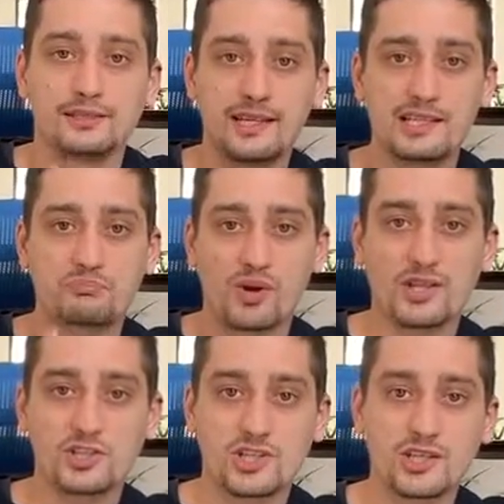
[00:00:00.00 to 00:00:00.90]
This
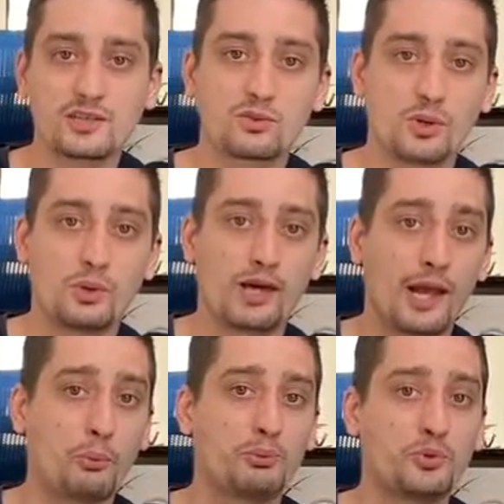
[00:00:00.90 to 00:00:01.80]
spreadsheet will
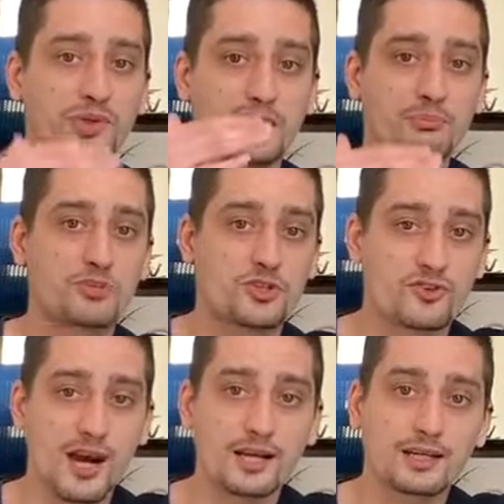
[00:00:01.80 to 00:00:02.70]
help you keep
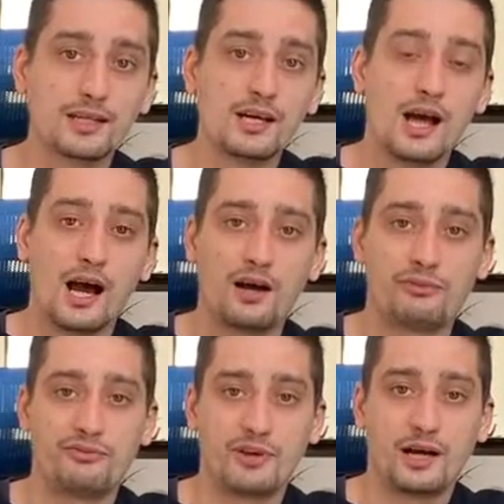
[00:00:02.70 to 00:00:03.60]
track
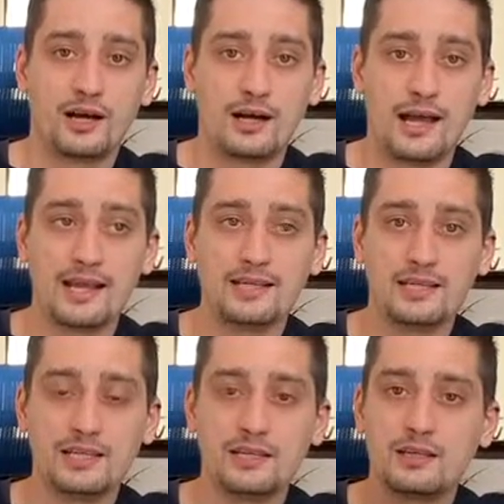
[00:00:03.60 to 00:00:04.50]
of
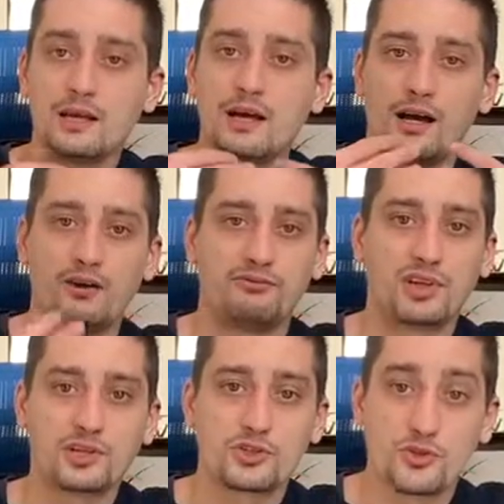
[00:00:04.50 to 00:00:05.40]
any
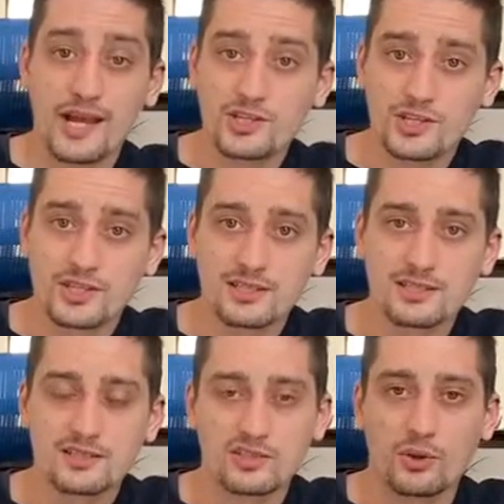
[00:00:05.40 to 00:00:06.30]
fluctuations,
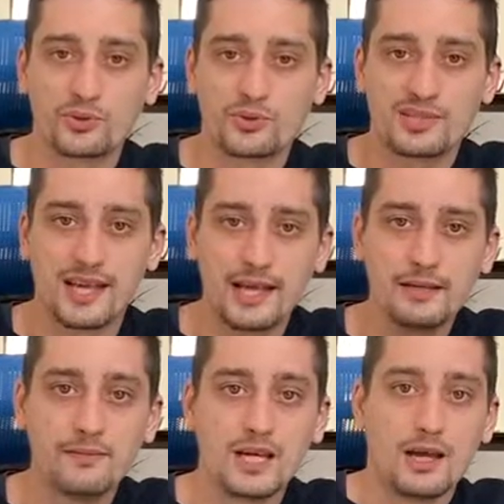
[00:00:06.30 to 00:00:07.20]
so to
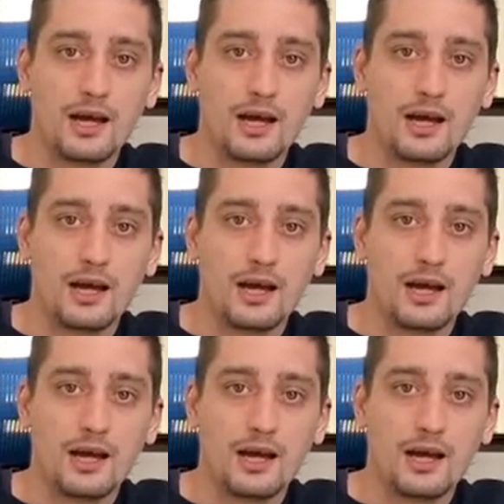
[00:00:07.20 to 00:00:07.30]
say,